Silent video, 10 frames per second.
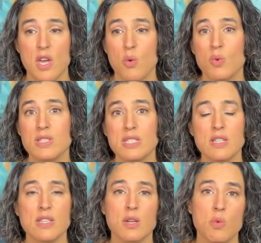with
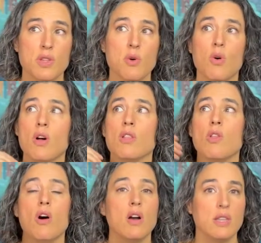dealing with a
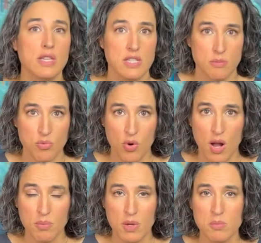long list of
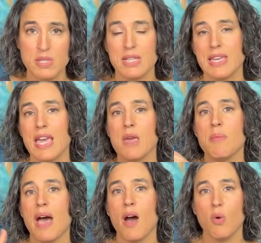problems that came
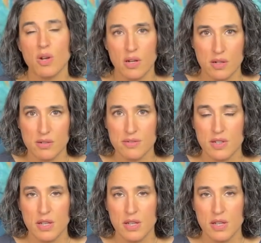out of